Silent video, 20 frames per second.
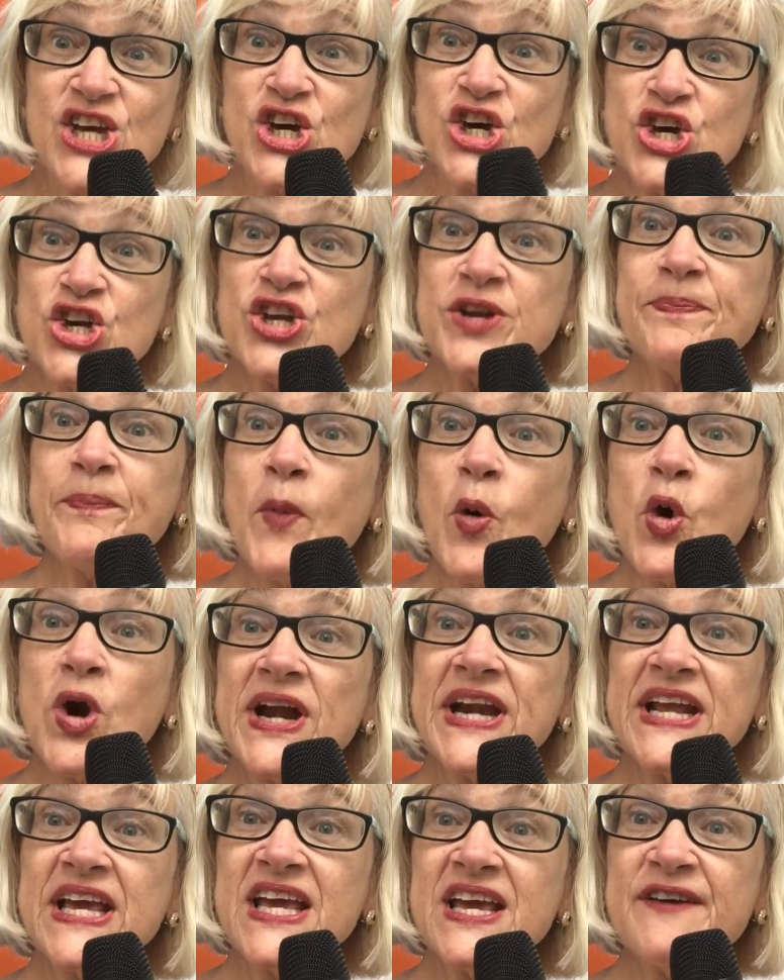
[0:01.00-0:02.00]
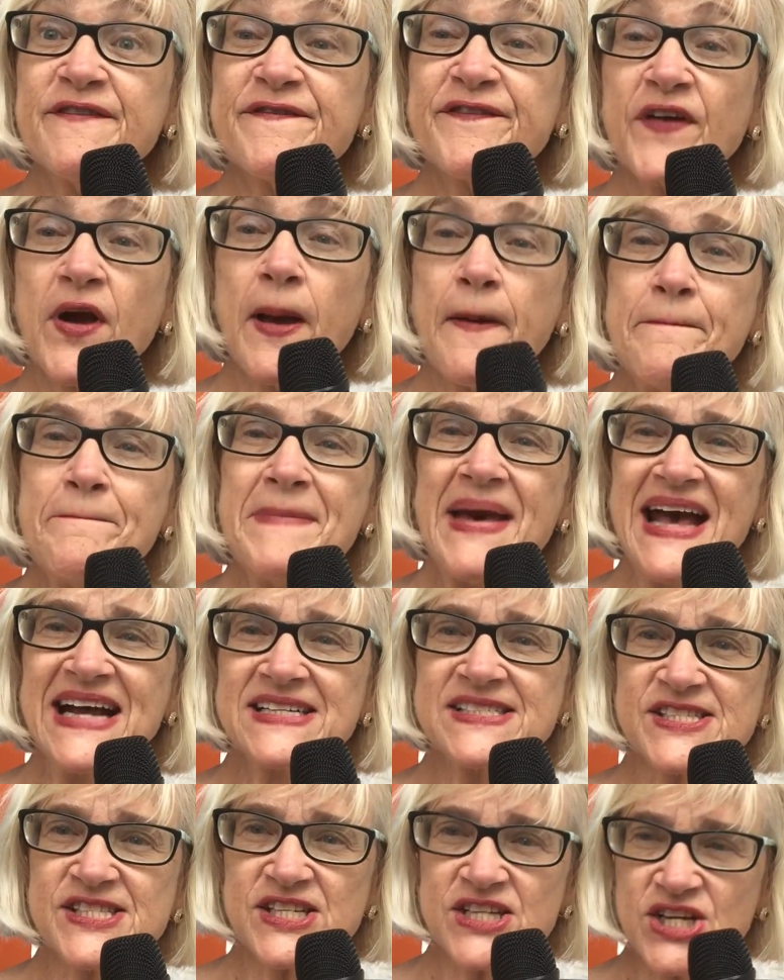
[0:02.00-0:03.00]
Good morning from
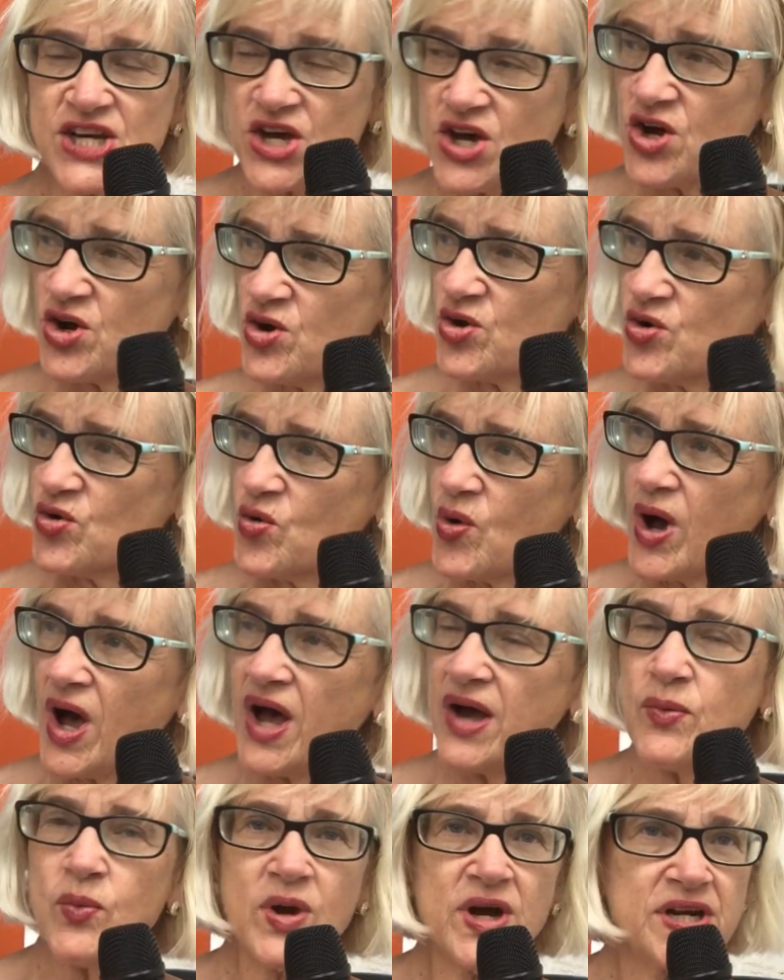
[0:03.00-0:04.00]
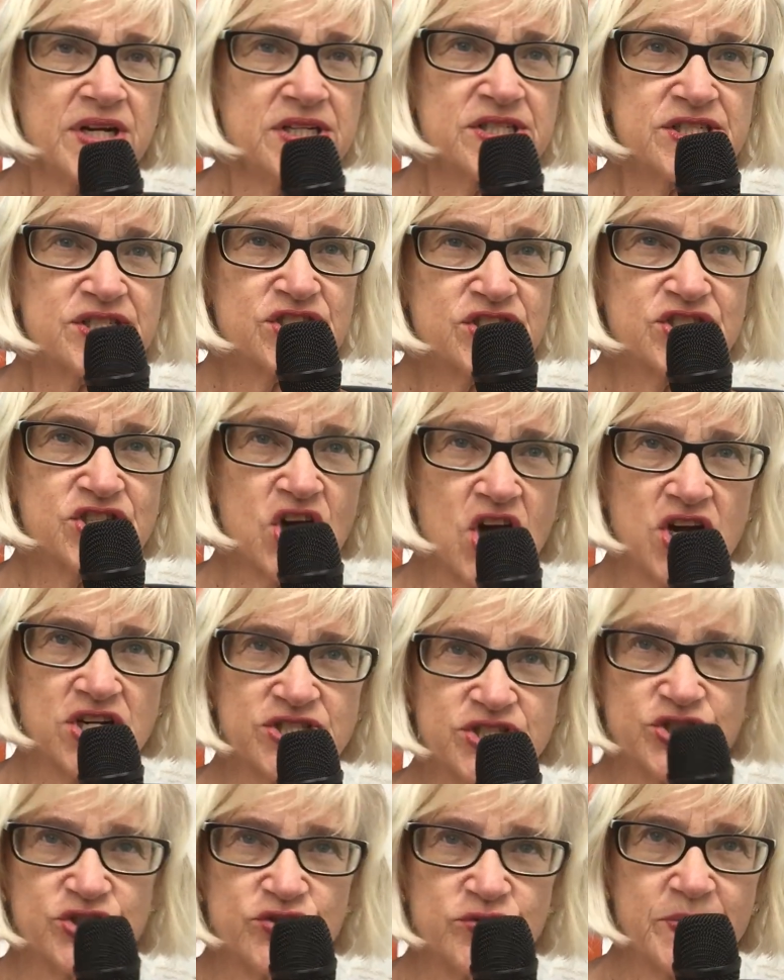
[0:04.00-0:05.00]
Mexico. I want to
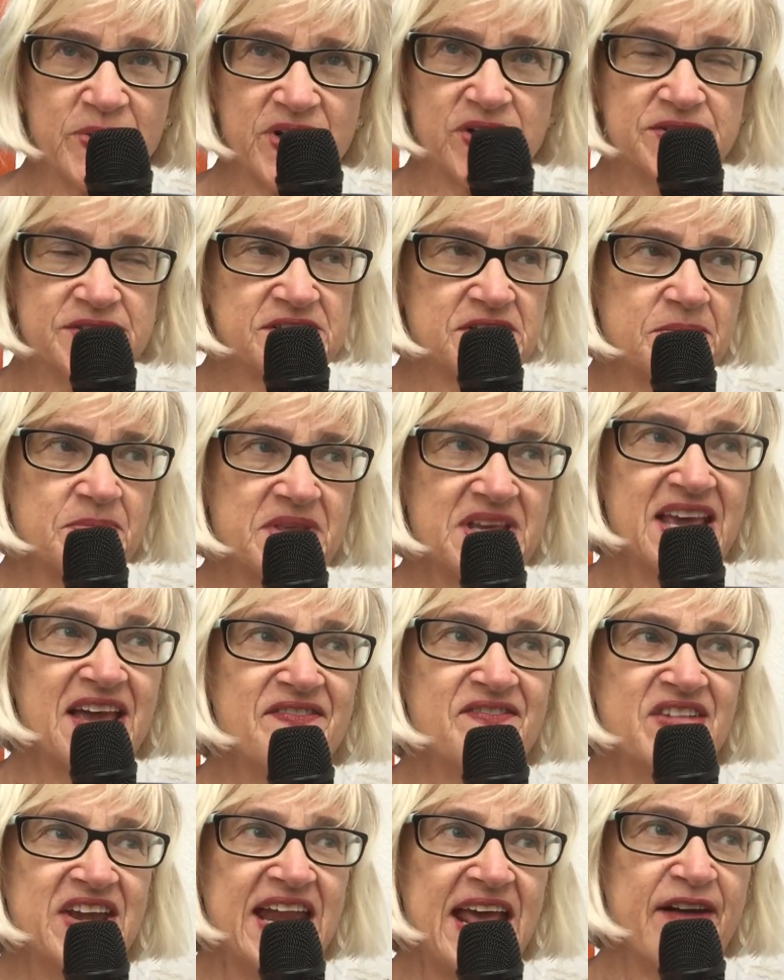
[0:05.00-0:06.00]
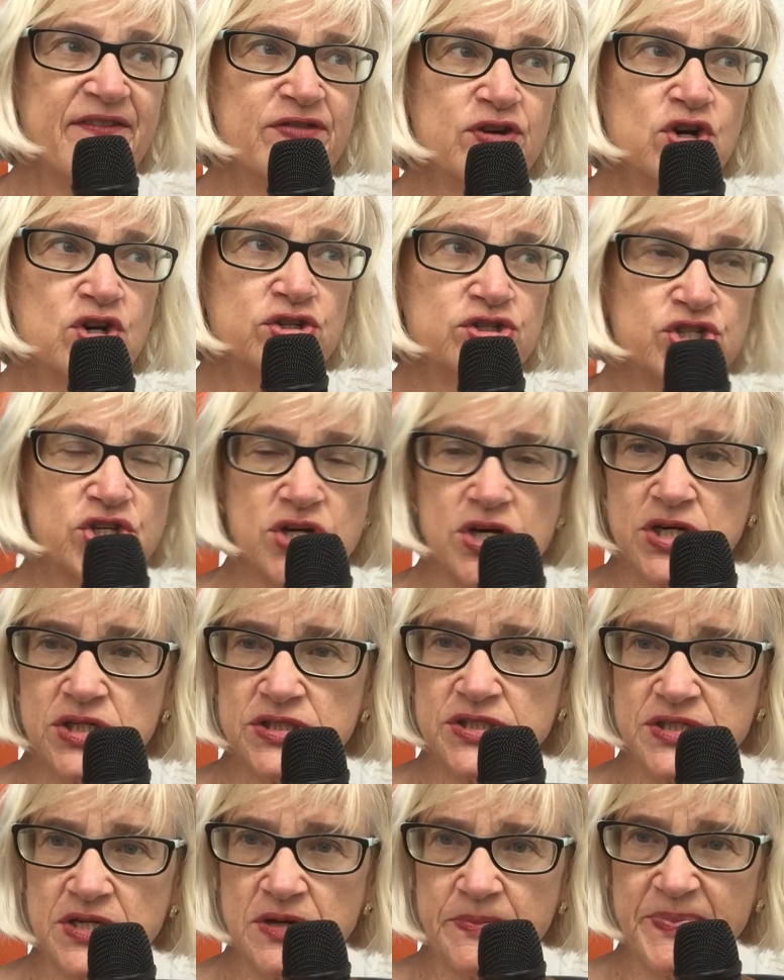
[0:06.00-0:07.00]
talk to you about something I've never
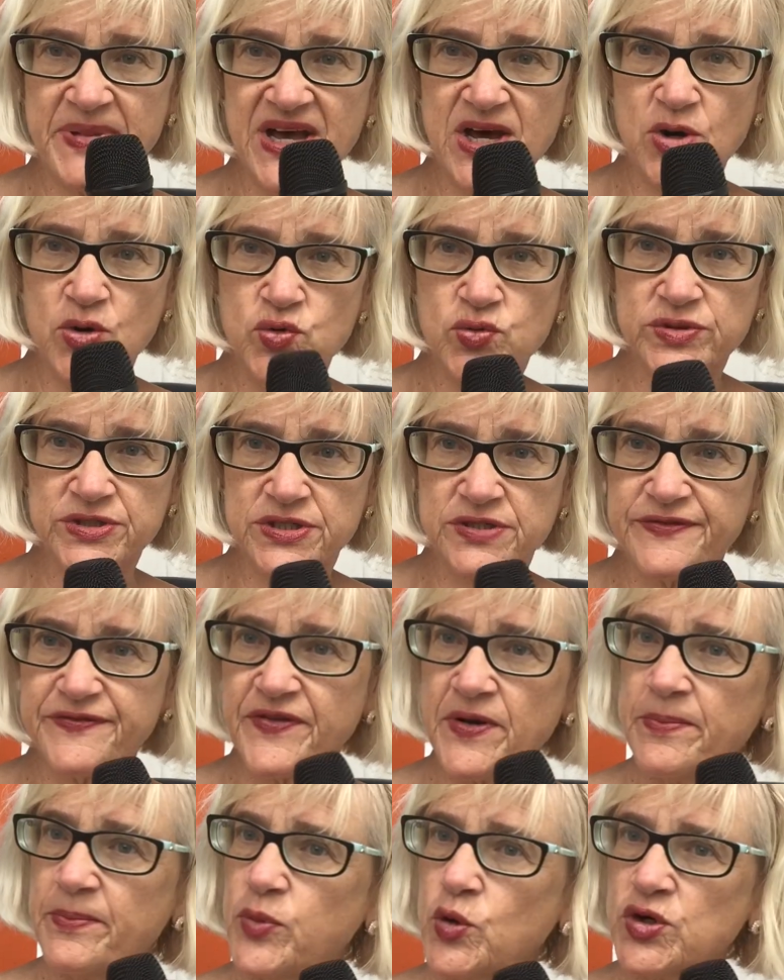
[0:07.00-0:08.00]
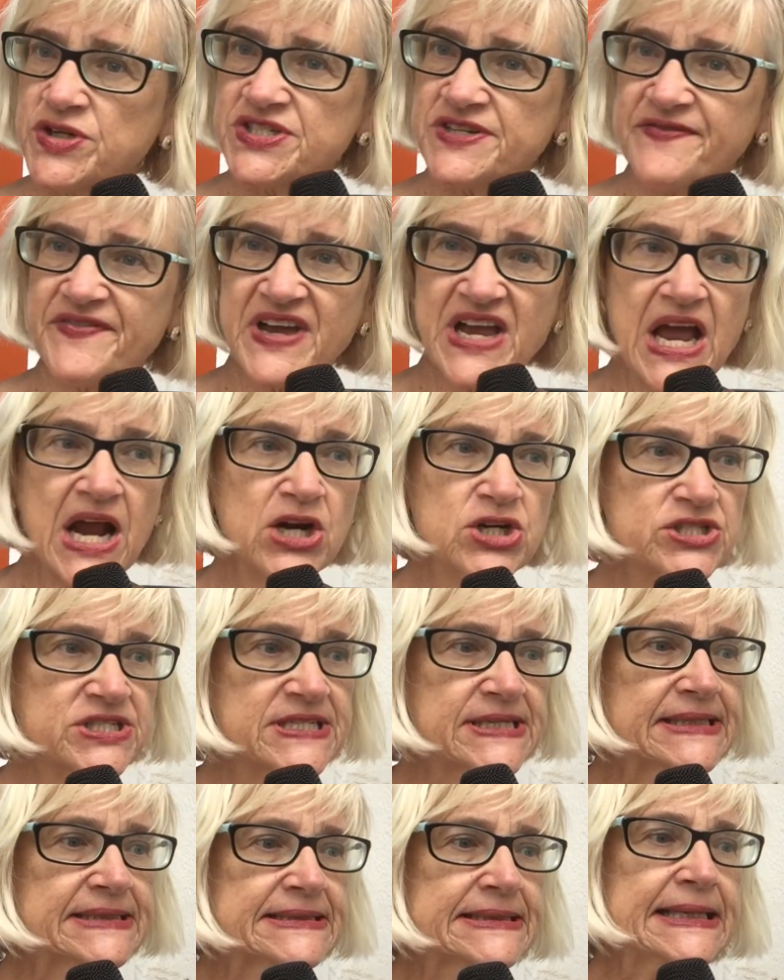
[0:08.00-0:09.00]
talked about from Puerto
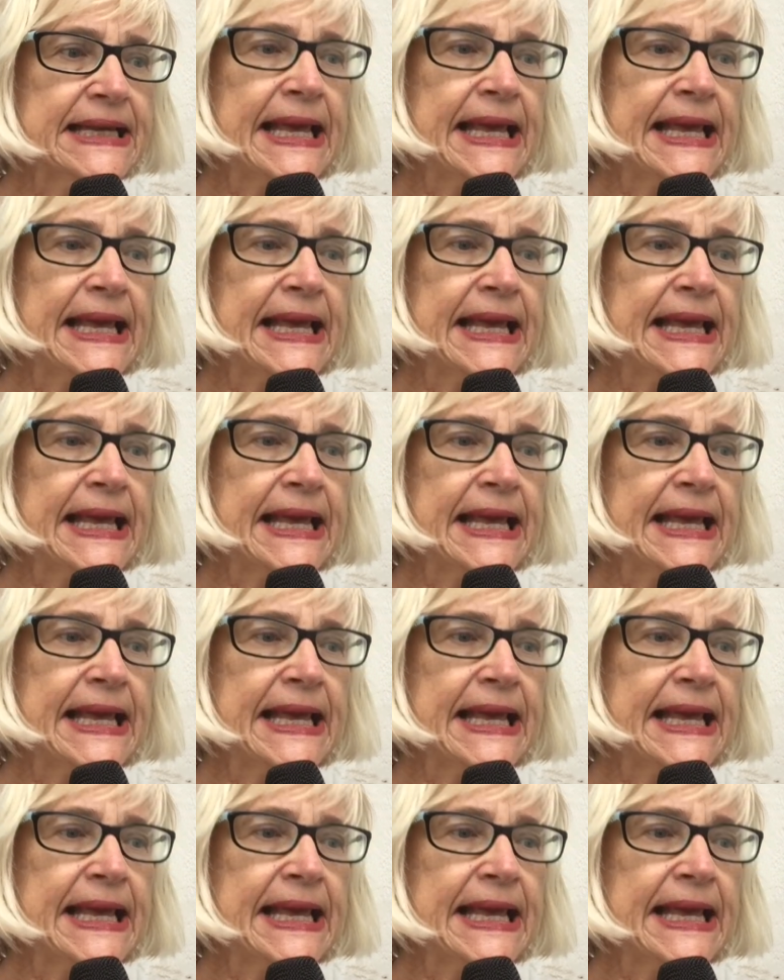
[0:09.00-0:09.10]
Vallarta.